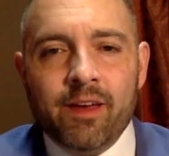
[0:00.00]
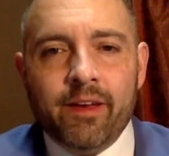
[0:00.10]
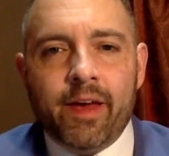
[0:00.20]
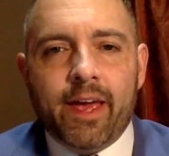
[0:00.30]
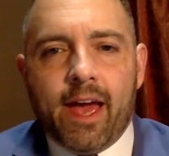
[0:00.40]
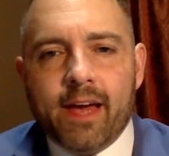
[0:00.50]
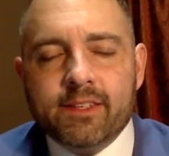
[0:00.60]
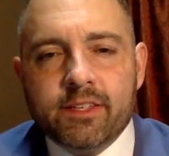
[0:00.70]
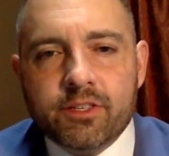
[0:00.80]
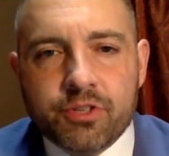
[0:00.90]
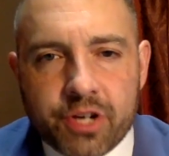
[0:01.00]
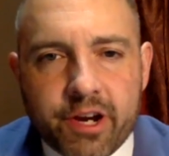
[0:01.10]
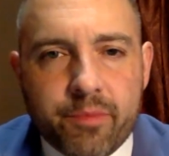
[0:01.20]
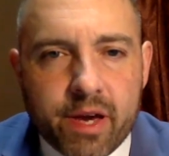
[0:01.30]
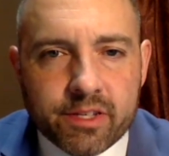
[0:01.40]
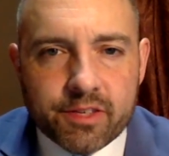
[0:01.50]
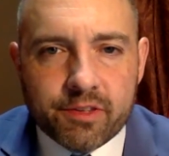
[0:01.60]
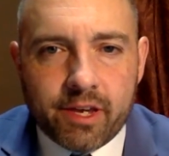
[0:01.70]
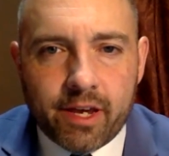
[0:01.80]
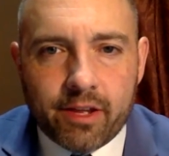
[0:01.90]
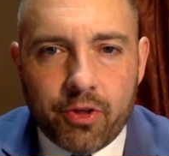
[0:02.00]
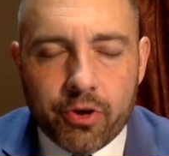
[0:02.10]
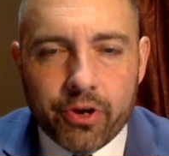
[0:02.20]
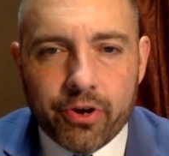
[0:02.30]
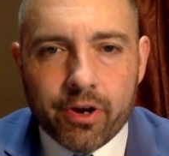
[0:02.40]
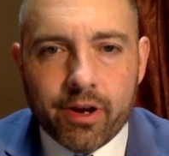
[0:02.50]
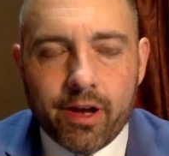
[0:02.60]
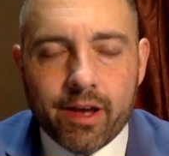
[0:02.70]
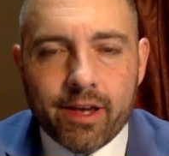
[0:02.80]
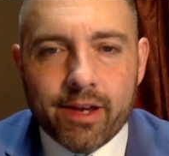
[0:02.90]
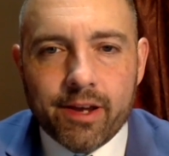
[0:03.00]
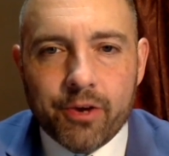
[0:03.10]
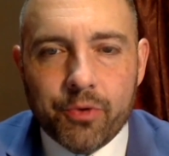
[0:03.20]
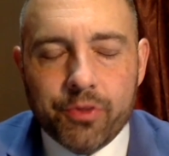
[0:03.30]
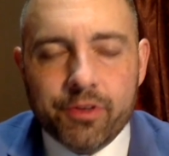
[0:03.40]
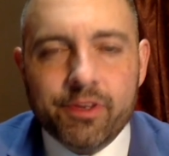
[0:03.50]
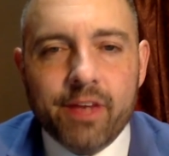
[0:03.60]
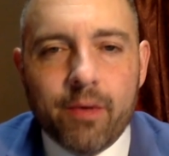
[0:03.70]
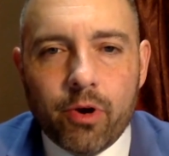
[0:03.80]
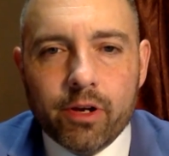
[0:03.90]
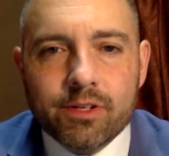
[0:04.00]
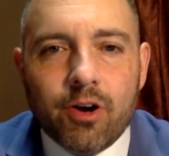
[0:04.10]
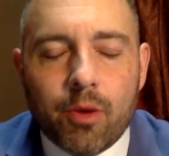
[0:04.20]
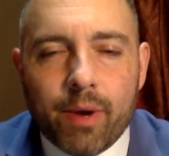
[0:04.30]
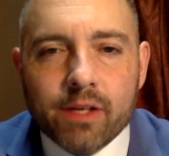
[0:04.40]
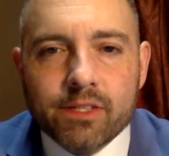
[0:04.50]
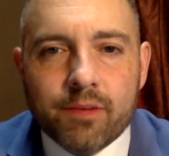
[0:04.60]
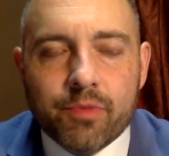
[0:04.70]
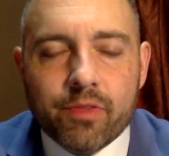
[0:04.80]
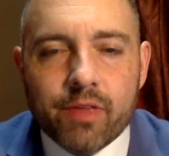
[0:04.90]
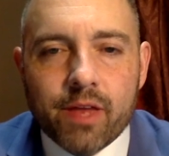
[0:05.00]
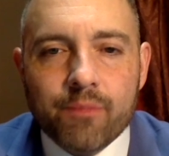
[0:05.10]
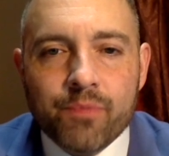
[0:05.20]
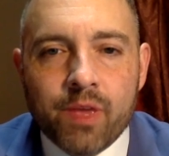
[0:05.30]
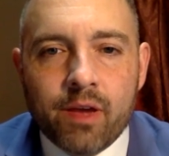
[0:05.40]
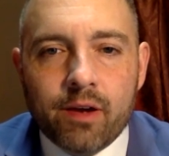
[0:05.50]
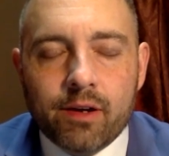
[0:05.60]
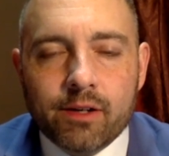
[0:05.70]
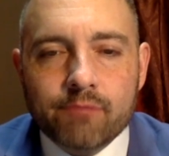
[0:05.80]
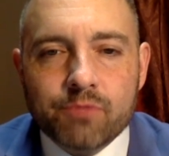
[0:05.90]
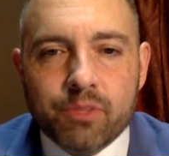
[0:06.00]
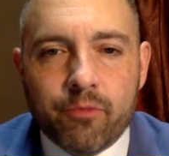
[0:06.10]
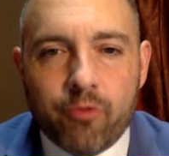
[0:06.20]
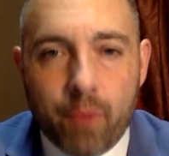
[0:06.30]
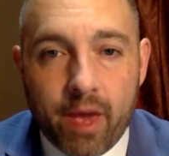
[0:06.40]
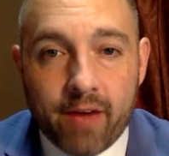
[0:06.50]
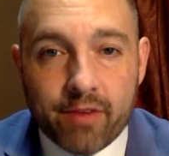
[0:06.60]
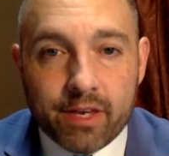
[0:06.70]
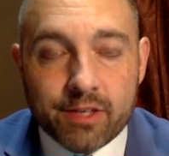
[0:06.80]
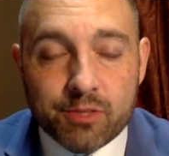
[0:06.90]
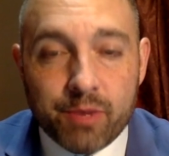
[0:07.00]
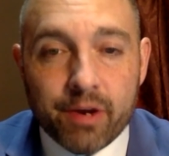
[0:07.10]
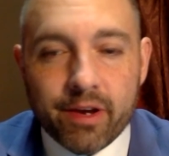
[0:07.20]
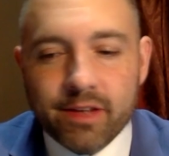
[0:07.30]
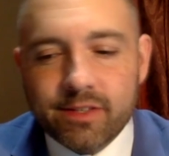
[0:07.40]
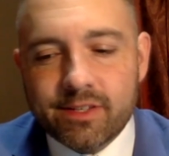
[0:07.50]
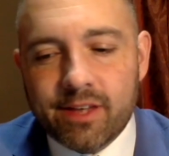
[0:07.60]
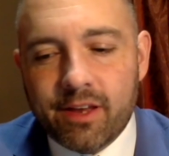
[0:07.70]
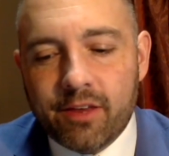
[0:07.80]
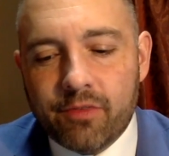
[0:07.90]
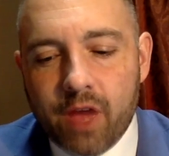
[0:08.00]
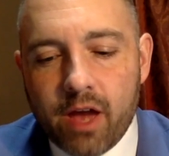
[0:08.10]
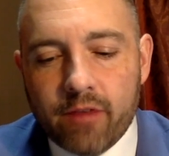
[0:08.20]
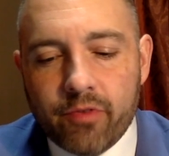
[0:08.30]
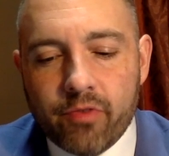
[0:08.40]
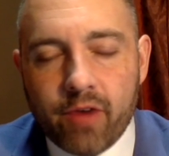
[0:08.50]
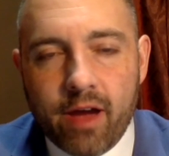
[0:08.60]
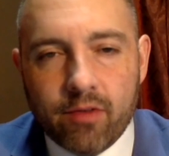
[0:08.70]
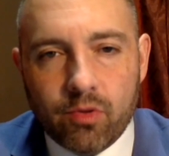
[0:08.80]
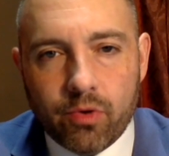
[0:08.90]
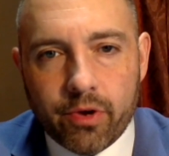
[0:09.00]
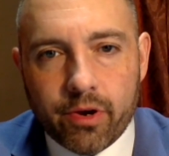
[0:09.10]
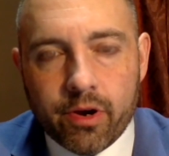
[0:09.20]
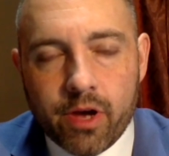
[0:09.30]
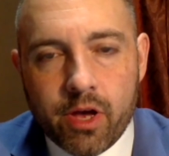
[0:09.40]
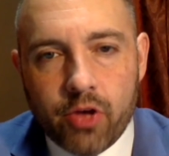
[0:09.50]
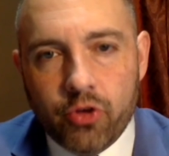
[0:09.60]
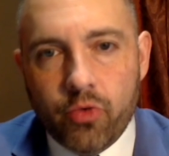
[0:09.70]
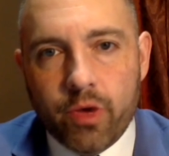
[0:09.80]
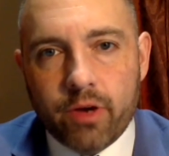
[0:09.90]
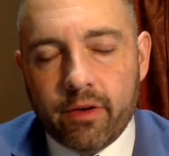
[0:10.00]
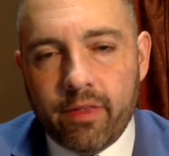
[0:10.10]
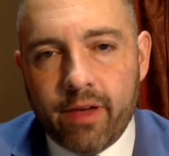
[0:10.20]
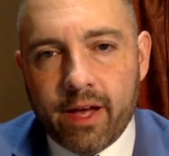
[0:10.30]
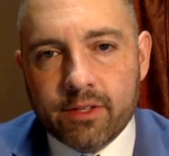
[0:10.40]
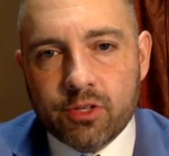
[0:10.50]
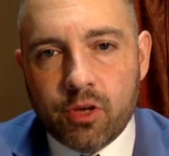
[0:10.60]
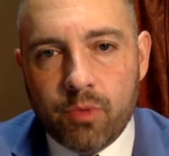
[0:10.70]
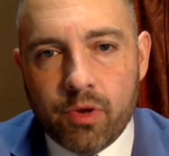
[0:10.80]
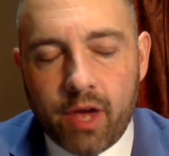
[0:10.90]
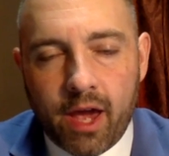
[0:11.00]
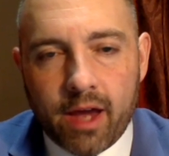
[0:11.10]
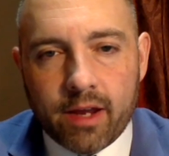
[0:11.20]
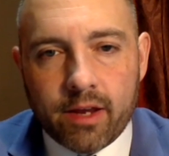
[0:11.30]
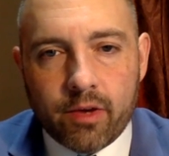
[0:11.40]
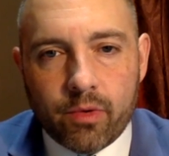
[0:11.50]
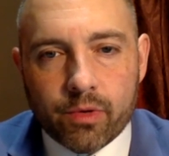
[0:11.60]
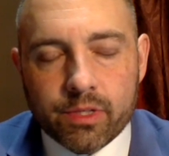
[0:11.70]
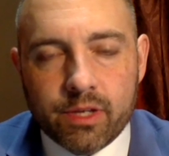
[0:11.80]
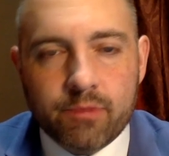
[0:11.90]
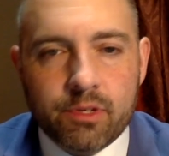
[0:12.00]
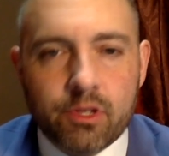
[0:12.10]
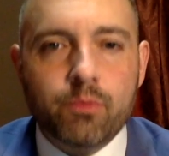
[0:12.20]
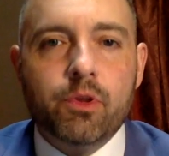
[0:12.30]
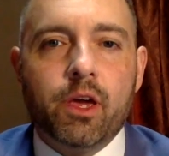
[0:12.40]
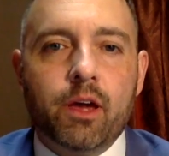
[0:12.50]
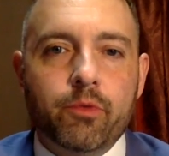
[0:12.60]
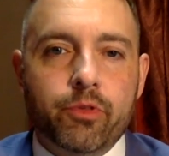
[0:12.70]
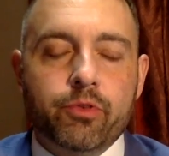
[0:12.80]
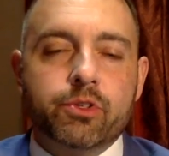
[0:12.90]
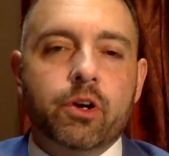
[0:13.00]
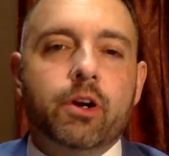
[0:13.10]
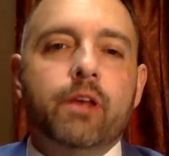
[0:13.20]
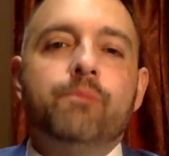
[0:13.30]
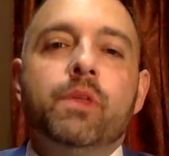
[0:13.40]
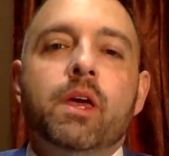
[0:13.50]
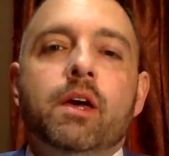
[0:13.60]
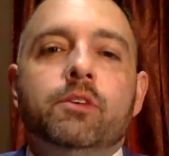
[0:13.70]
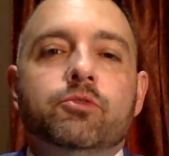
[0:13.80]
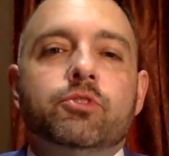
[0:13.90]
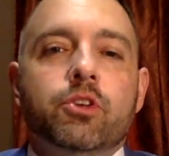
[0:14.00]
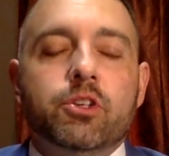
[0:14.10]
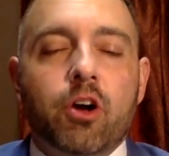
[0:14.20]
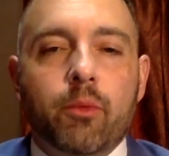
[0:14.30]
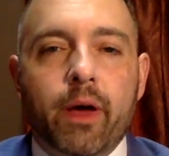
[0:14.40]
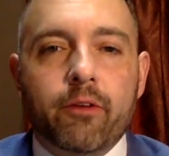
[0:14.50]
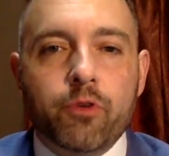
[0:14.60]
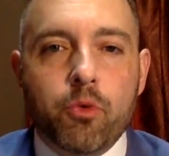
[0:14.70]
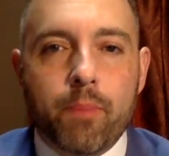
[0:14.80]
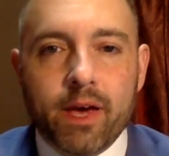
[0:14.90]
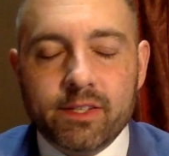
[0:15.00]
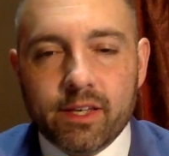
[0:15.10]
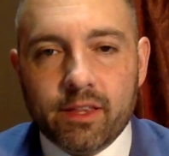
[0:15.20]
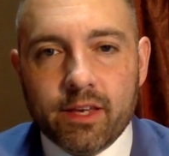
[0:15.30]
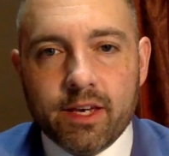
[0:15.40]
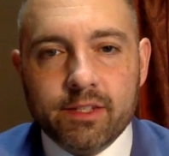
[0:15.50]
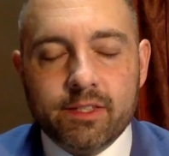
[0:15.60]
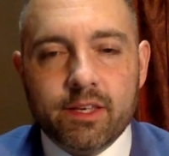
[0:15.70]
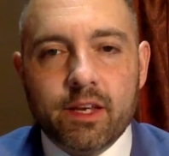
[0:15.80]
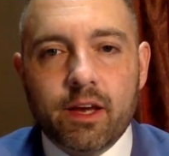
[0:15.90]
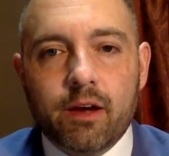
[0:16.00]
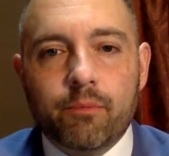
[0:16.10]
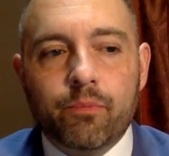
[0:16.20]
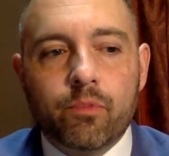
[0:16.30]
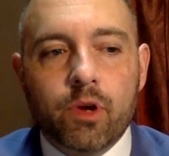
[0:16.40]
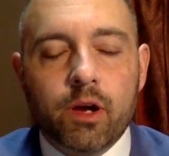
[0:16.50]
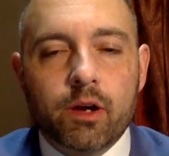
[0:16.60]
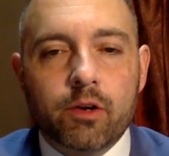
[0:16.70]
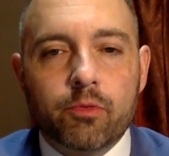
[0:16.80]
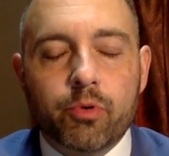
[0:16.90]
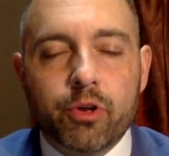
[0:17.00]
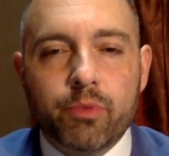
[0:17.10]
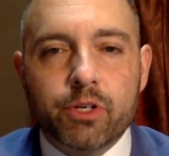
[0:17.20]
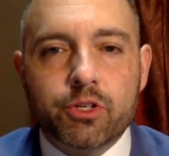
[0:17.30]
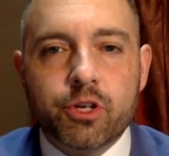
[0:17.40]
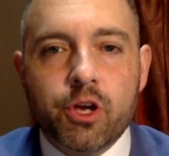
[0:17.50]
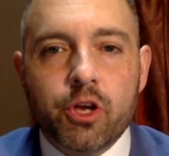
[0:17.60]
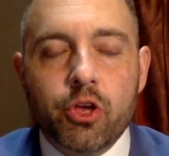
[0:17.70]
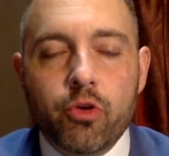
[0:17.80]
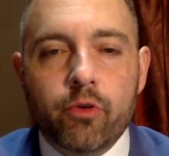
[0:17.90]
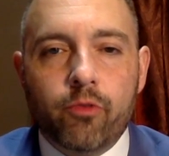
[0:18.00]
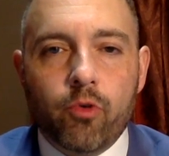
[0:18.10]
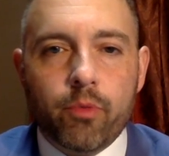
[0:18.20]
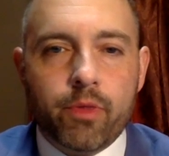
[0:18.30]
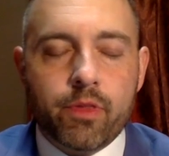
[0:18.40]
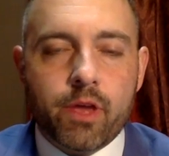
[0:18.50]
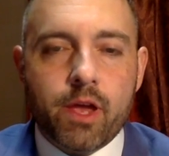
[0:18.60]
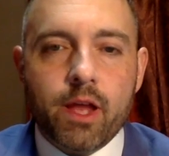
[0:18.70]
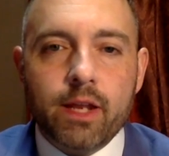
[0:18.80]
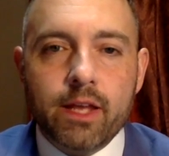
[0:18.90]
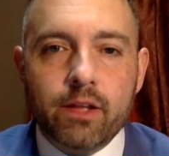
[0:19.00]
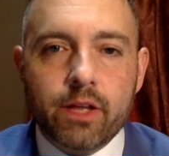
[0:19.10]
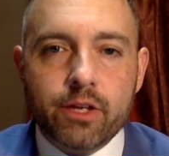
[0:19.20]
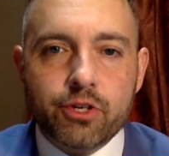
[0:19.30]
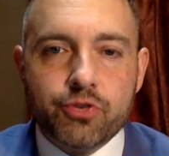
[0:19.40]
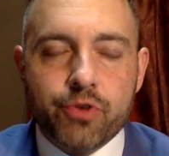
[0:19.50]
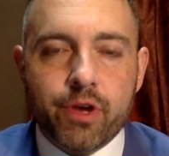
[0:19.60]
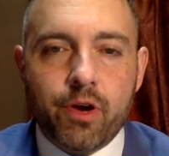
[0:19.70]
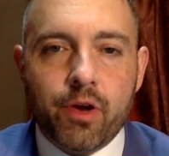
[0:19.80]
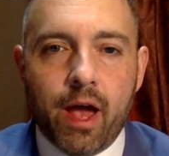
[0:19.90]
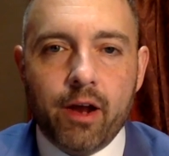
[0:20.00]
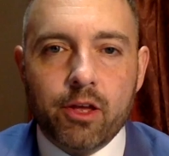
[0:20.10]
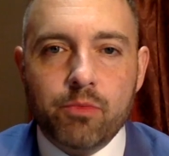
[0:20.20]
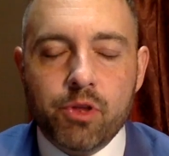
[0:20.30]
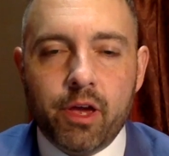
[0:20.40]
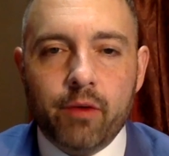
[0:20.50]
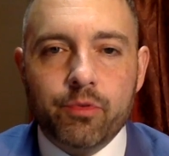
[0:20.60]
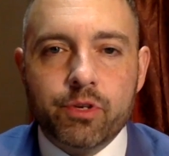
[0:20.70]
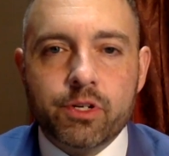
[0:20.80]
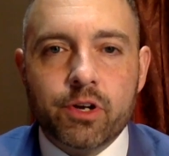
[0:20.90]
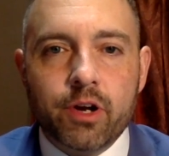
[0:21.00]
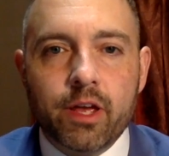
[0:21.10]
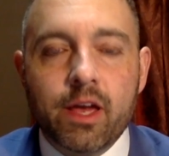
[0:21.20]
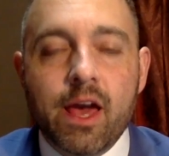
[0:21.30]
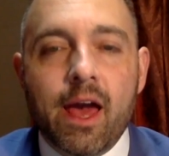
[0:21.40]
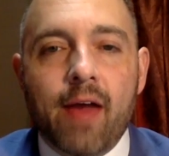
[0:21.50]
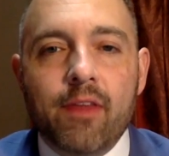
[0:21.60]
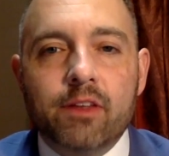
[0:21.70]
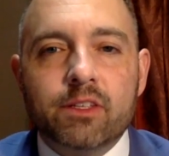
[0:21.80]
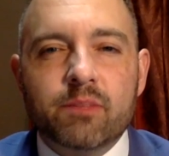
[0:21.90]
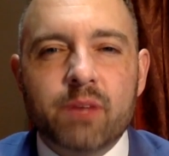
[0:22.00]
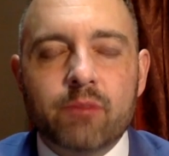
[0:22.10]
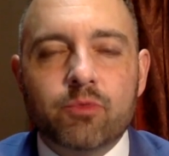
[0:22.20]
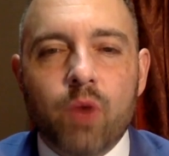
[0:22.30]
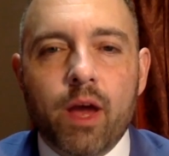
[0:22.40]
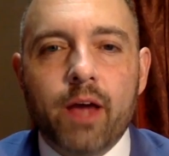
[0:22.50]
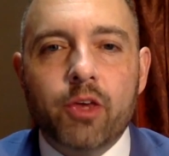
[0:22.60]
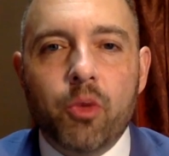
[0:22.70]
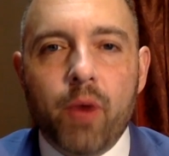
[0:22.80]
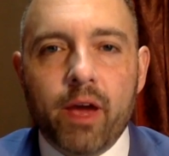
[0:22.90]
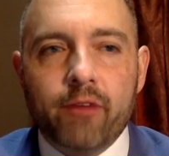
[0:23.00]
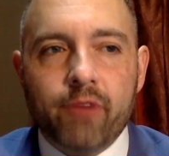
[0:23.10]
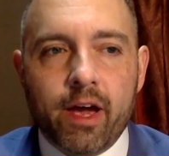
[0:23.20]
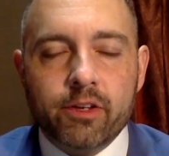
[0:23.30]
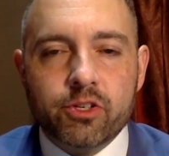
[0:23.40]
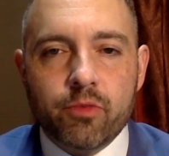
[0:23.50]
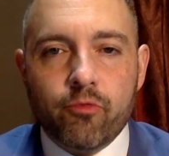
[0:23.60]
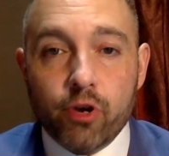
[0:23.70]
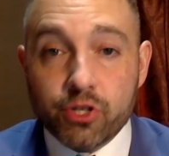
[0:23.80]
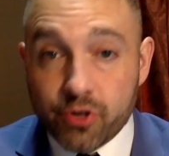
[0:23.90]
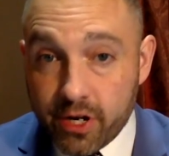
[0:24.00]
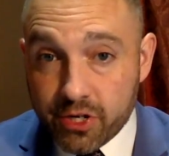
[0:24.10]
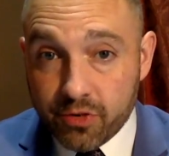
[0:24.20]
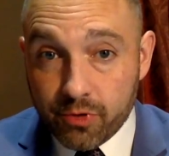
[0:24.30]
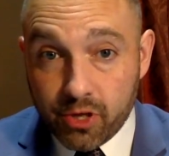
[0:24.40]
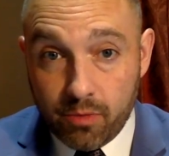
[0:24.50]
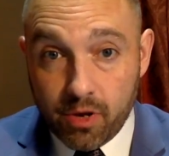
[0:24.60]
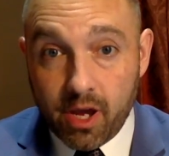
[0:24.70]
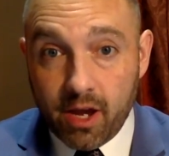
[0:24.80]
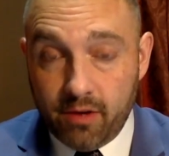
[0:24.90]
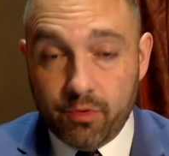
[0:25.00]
Hey guys, it's Jerry Mason, the Kickin lawyer, again here with you. Today we're going to talk about something that some of you may have experienced, and if not, if you ever have a lawyer, you will, and that's communicating or attempting to communicate with your attorney. So we're going to talk about a few basic things that are pretty much uniform in the legal industry on how to communicate with an attorney, and then sometimes why you might find some frustration with communicating